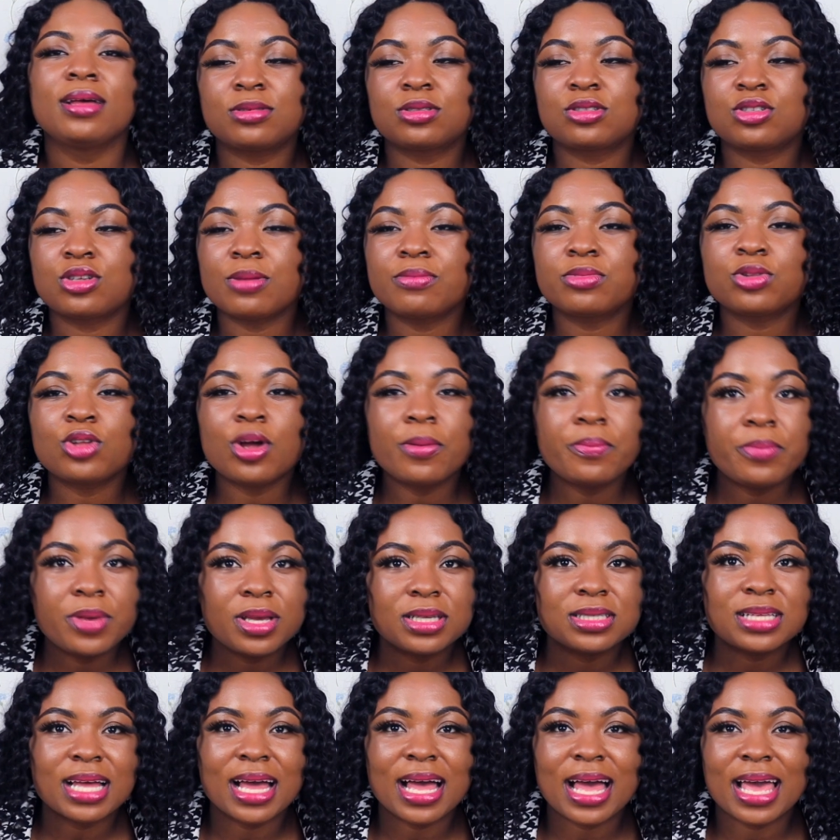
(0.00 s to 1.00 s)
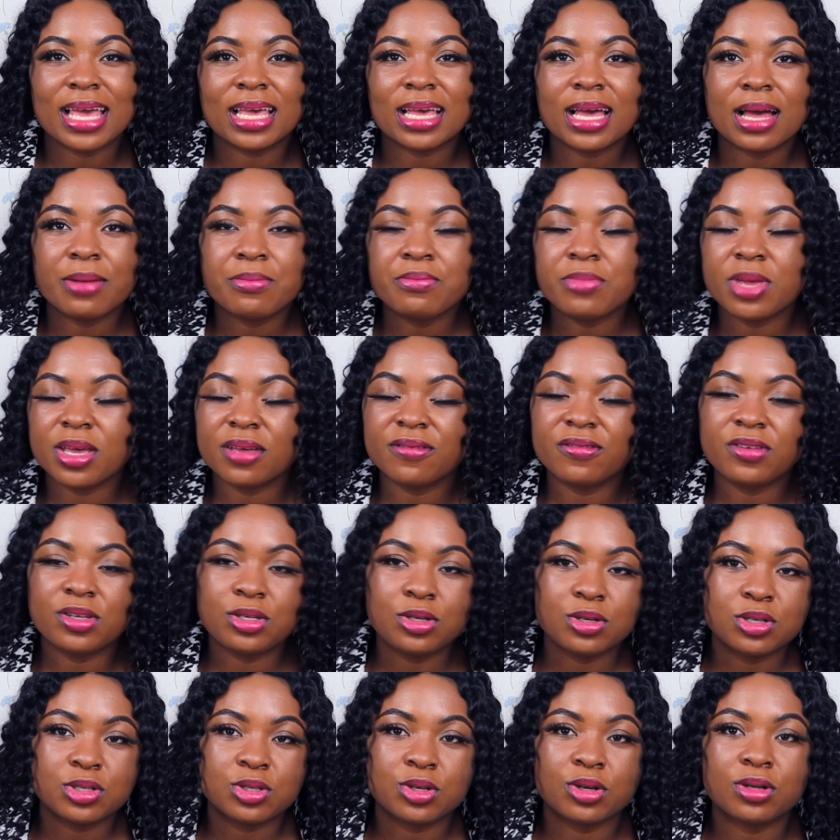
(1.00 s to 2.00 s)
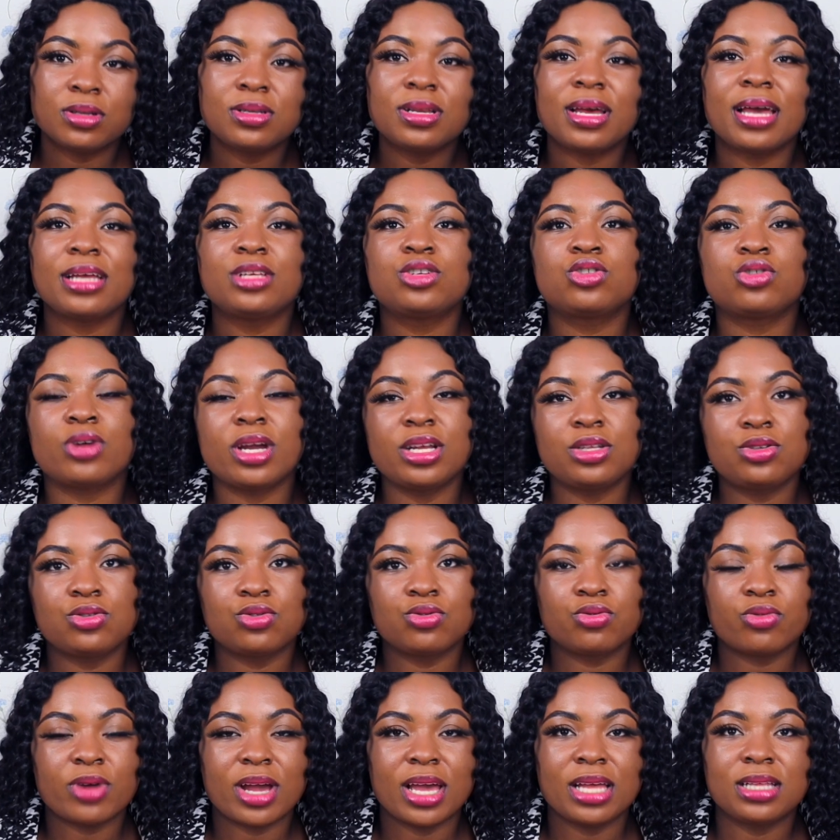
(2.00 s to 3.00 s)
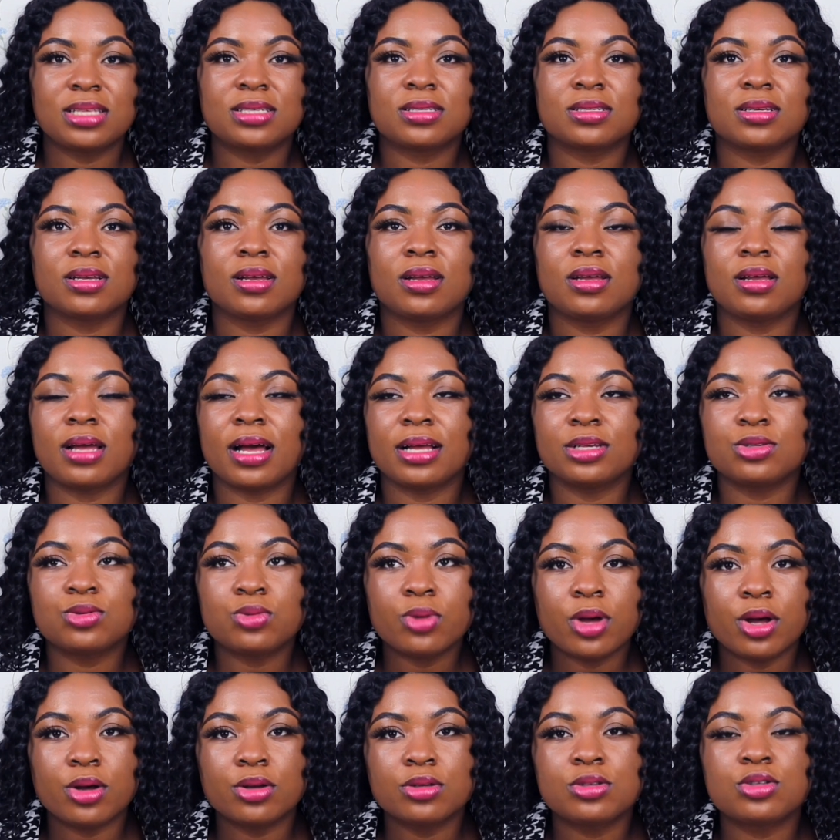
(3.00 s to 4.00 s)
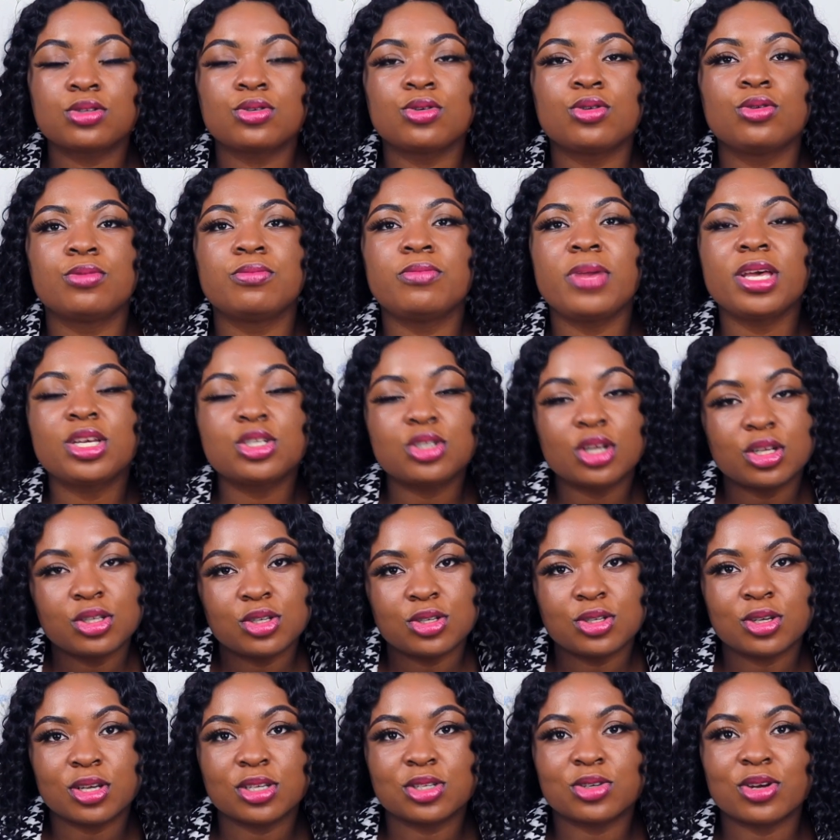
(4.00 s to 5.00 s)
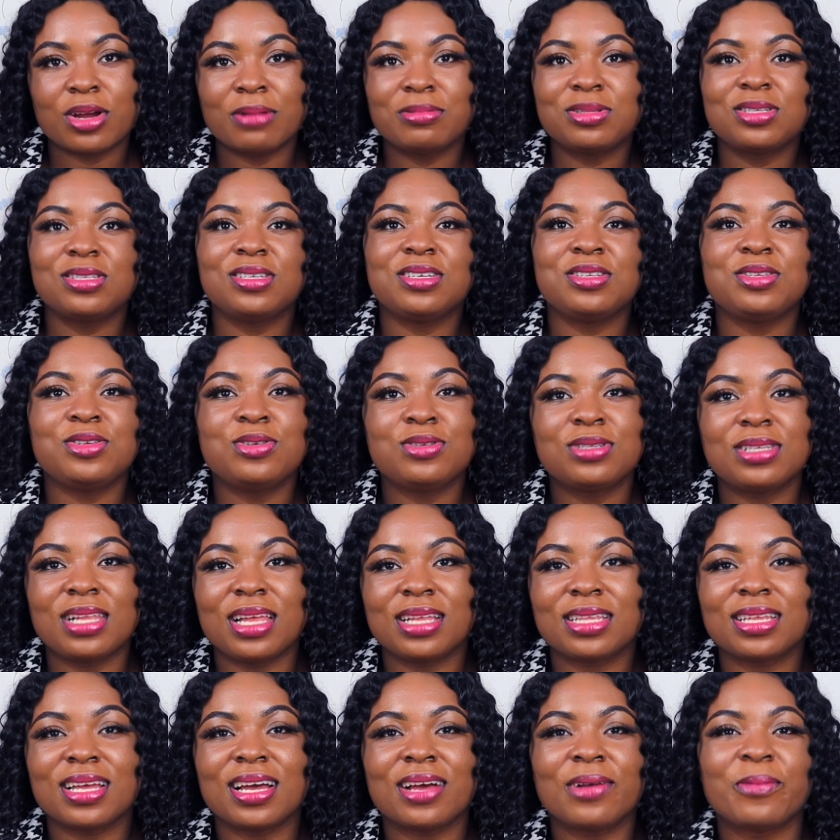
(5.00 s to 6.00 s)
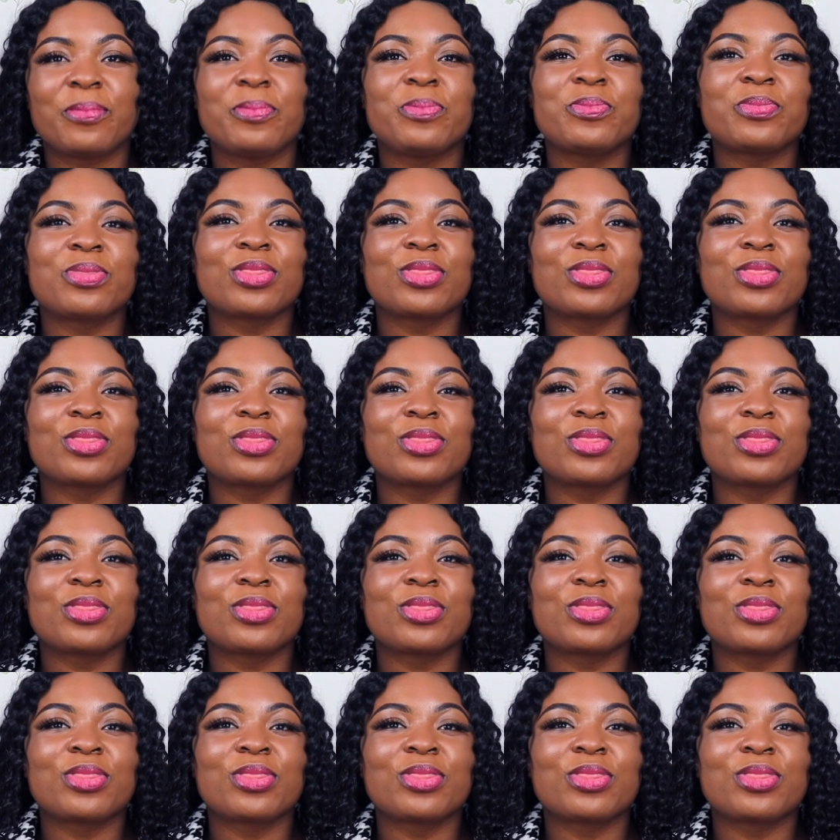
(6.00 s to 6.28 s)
Some topics that I can't make videos on, I try to write as well, so make sure to subscribe to the newsletter.